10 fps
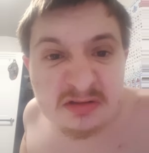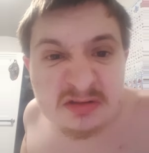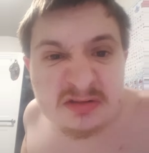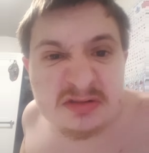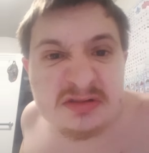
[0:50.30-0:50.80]

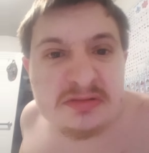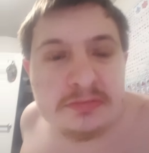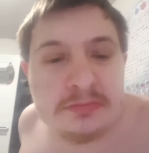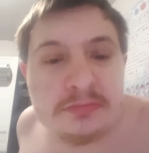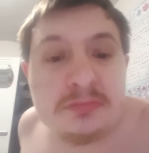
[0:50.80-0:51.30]

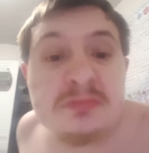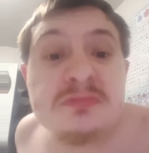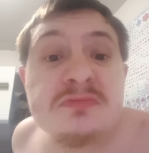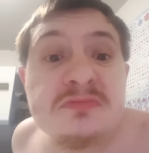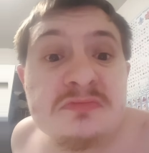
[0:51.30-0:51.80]

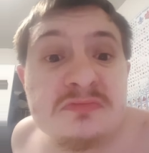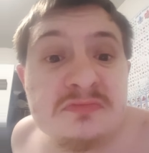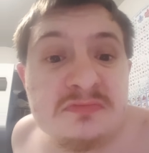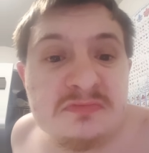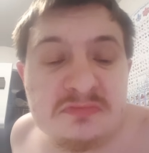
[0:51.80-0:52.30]

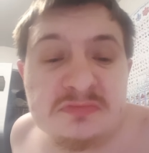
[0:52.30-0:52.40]
(no one is talking)